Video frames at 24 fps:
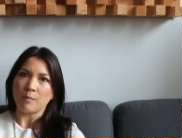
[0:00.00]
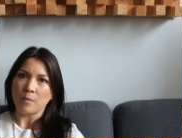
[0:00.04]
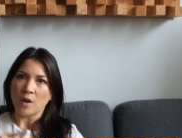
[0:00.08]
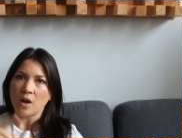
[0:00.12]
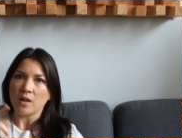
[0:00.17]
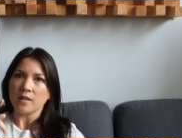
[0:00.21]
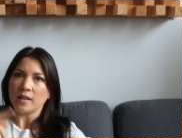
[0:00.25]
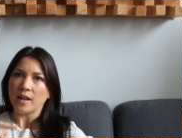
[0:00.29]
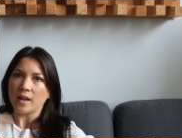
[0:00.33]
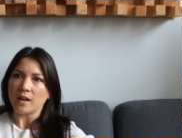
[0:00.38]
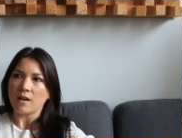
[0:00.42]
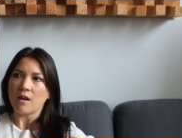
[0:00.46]
I'm
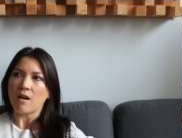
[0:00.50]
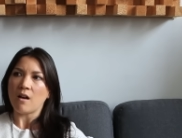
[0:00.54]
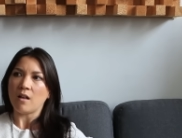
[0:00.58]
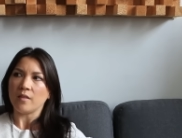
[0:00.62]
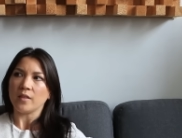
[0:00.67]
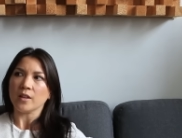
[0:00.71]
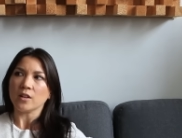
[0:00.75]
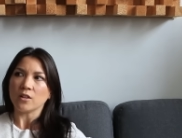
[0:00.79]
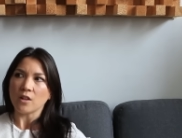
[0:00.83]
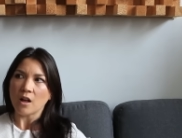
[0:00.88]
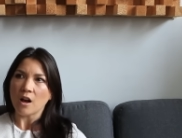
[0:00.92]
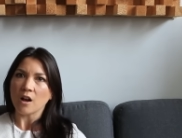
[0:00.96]
not, like,
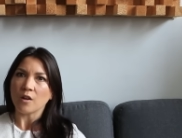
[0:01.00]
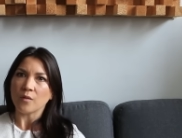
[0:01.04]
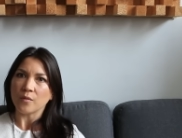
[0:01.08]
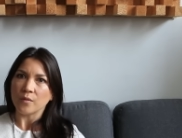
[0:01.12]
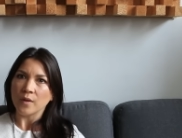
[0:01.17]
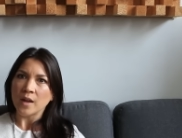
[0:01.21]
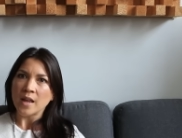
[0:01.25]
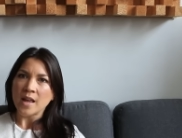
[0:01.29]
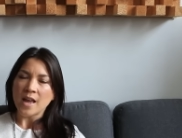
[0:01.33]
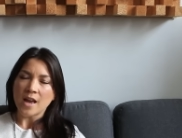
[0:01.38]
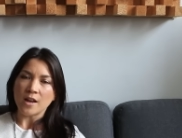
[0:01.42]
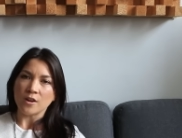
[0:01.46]
on the clock,
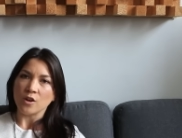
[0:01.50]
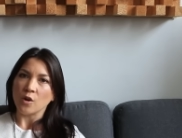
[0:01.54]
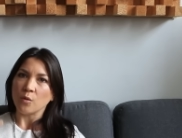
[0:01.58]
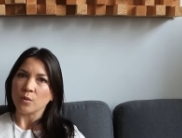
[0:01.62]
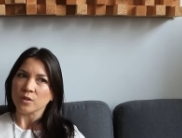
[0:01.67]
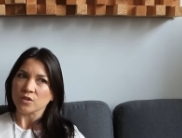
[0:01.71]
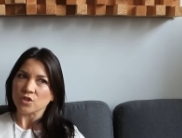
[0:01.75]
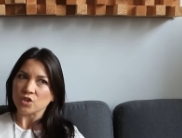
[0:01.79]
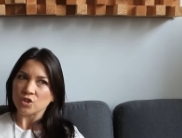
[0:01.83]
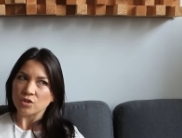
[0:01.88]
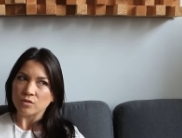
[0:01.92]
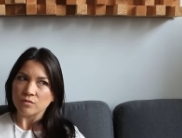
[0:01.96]
and
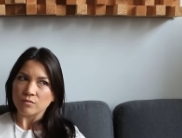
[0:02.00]
I'm